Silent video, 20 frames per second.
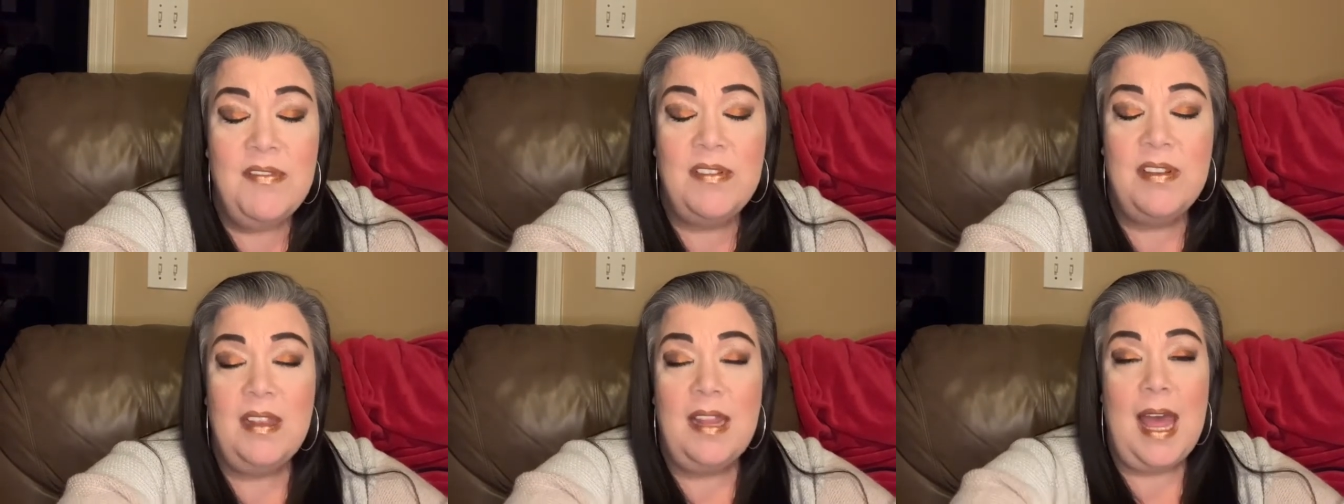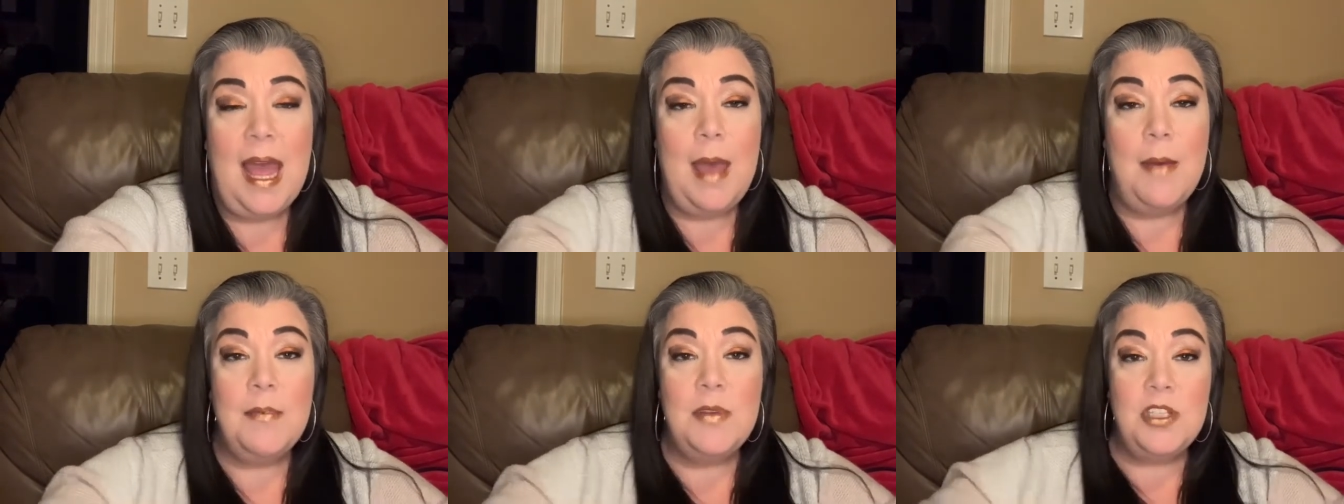a
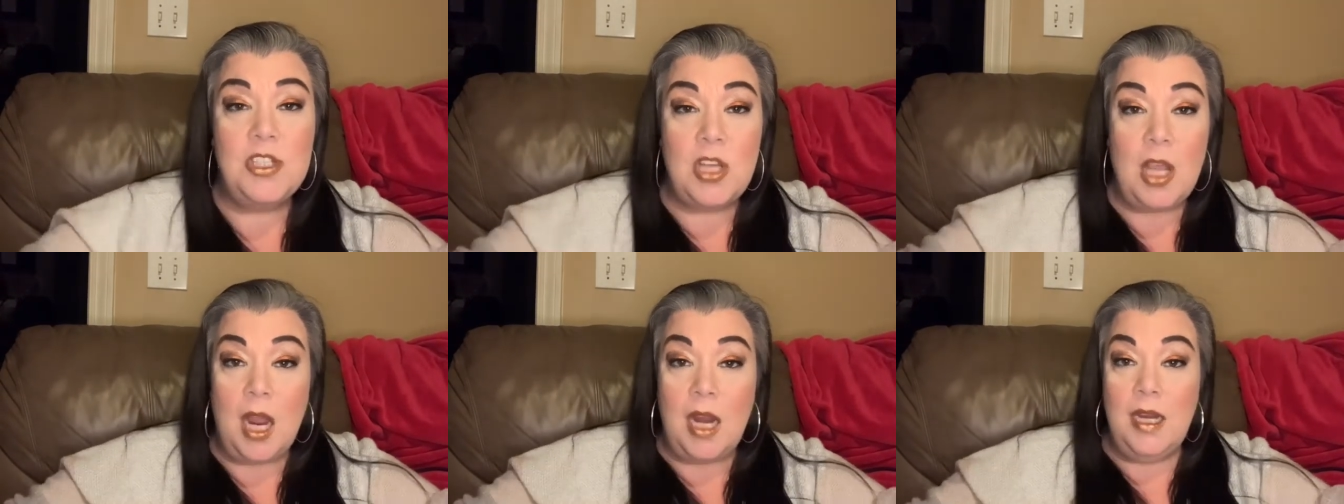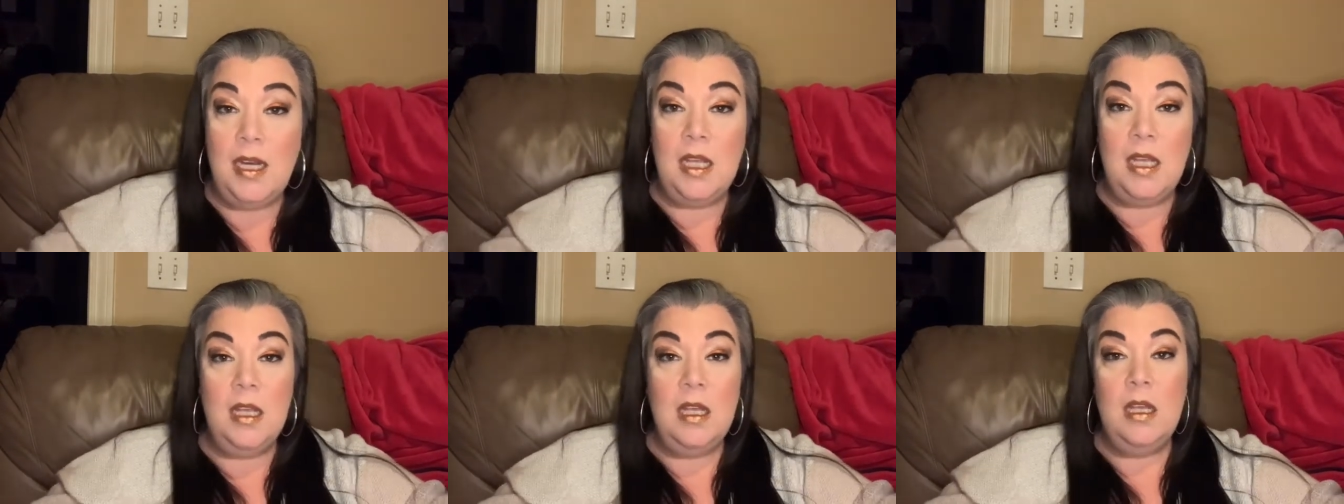lab in
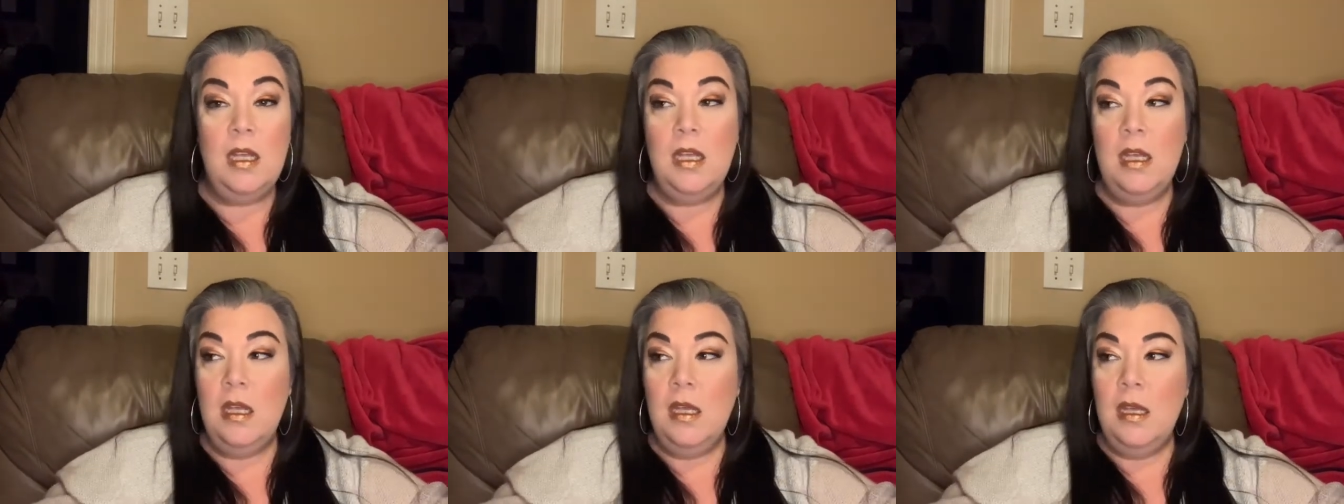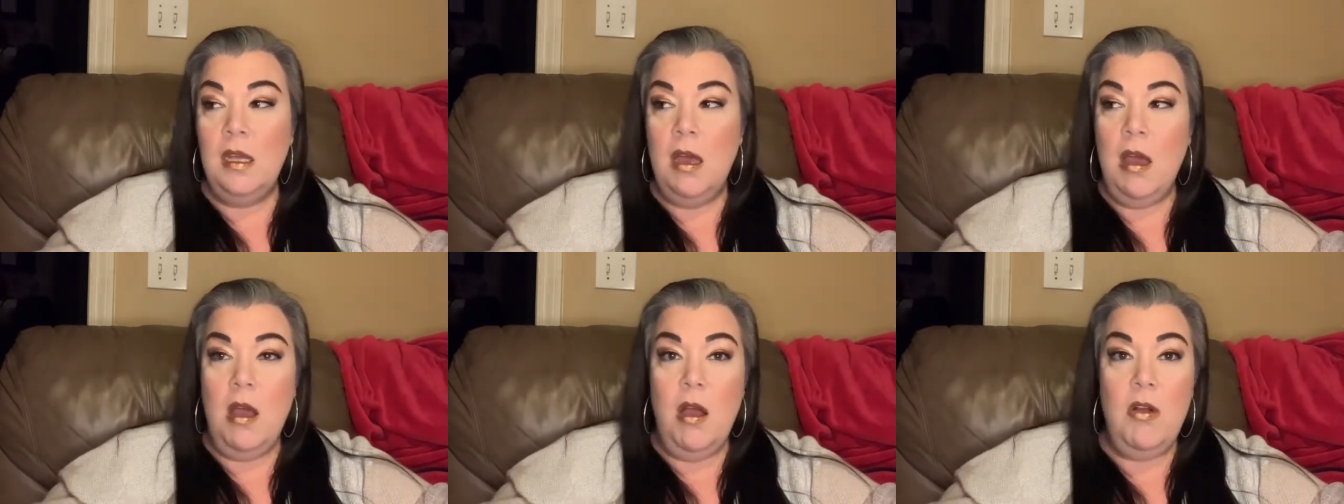China,
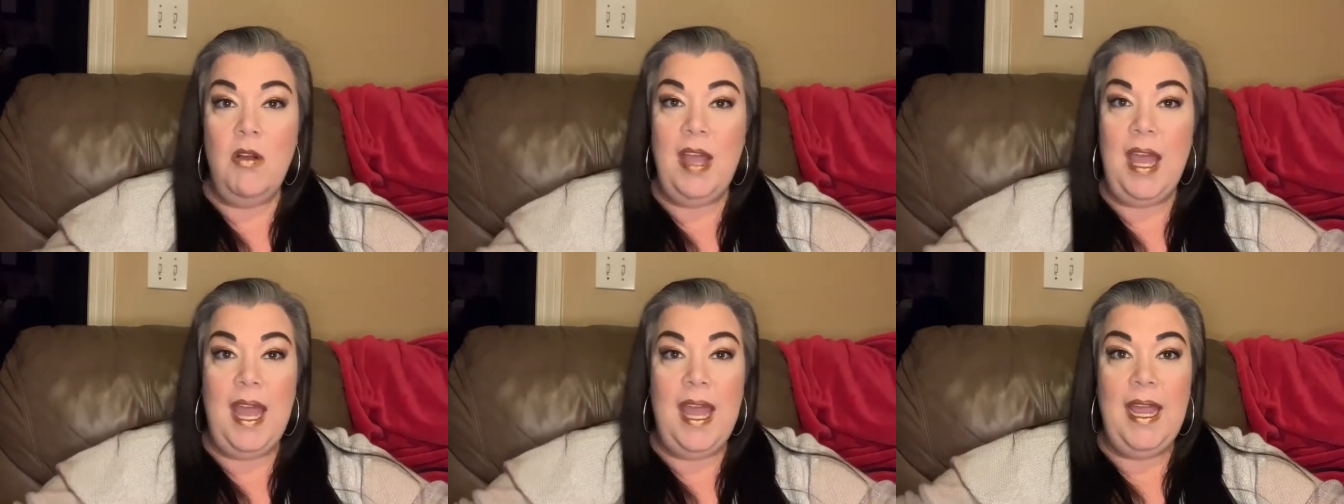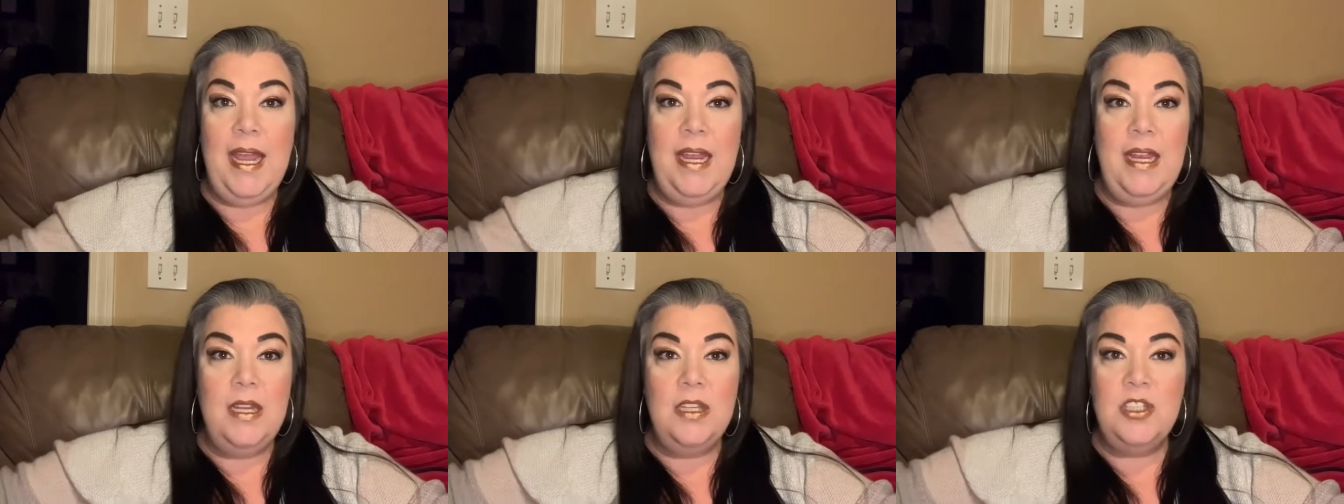
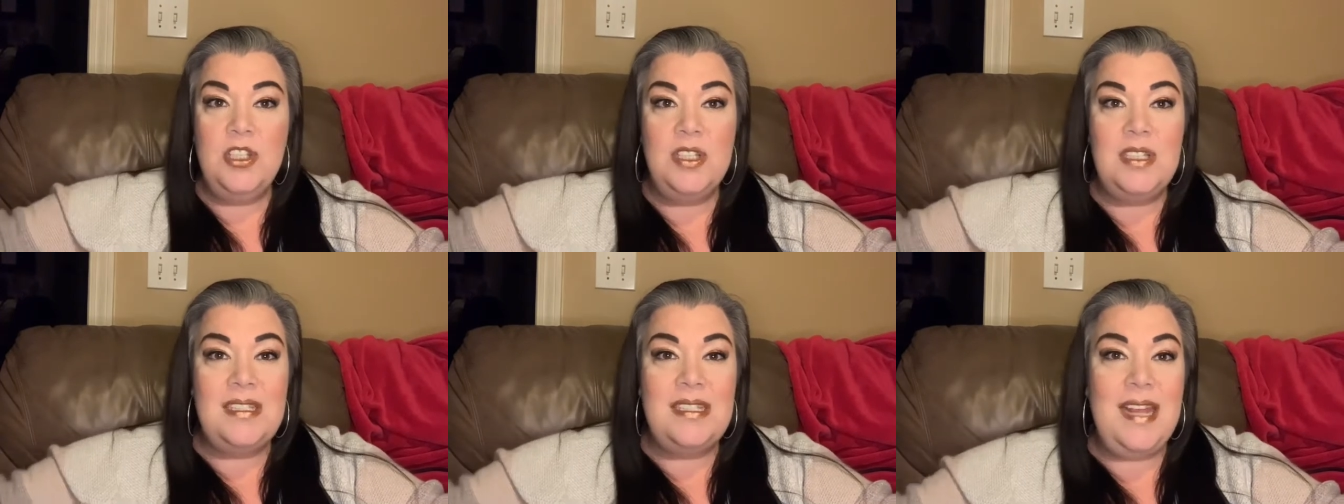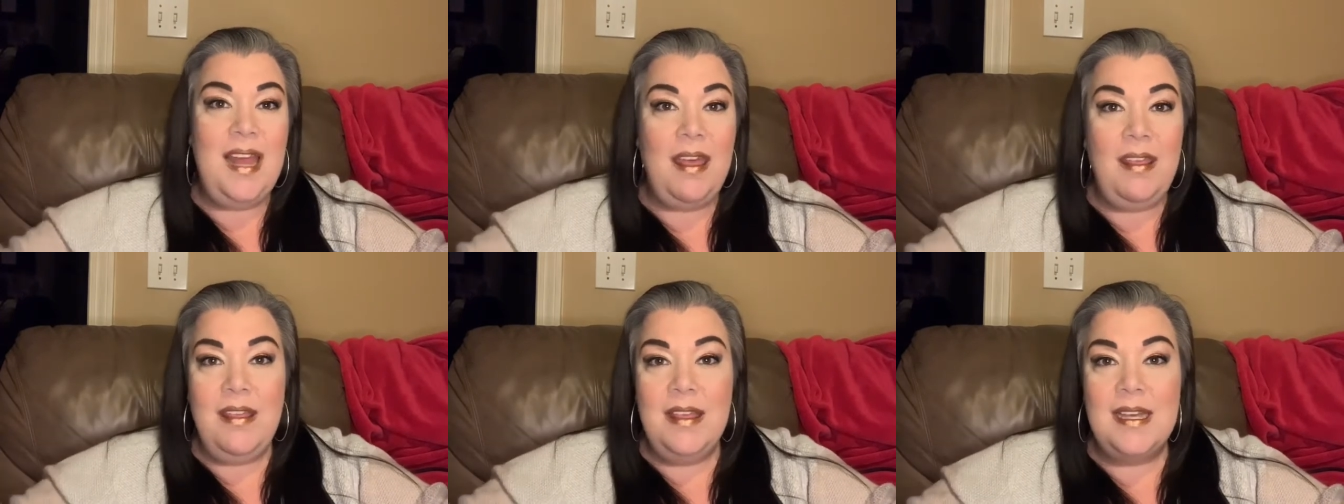okay, just
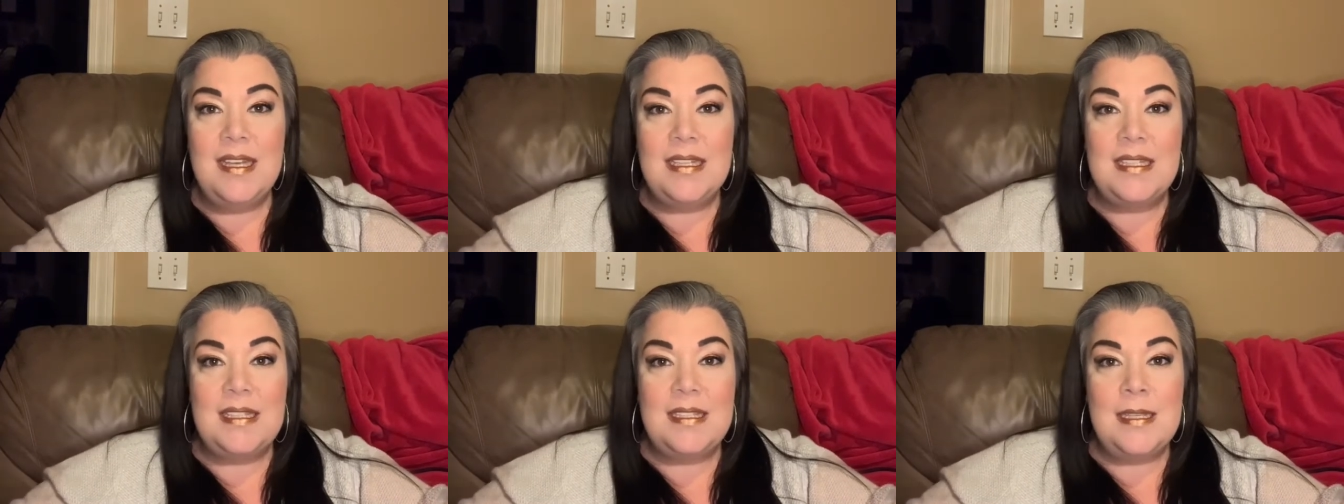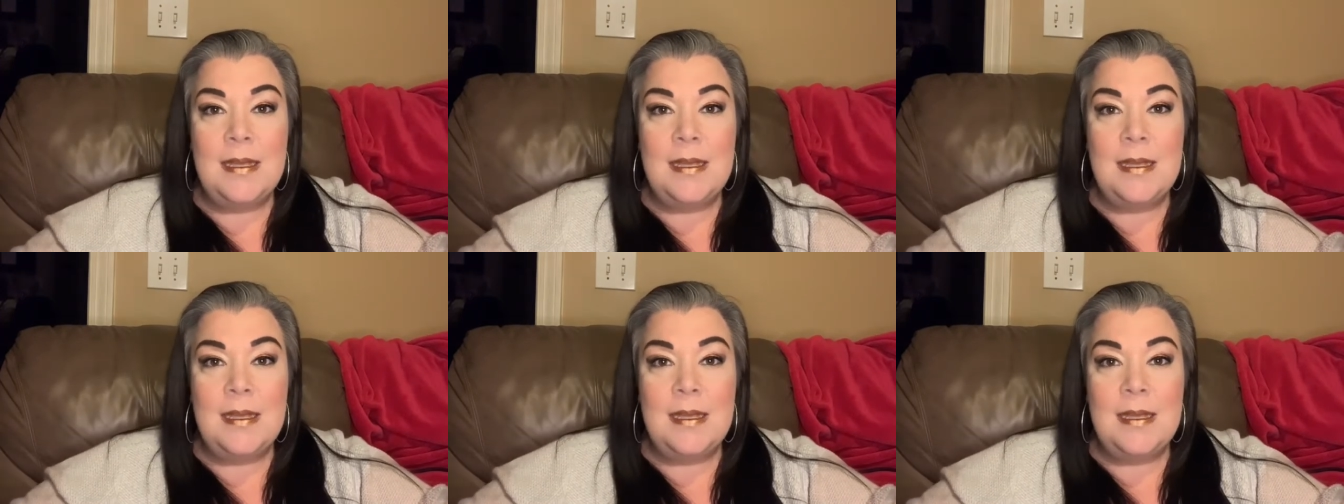tell us.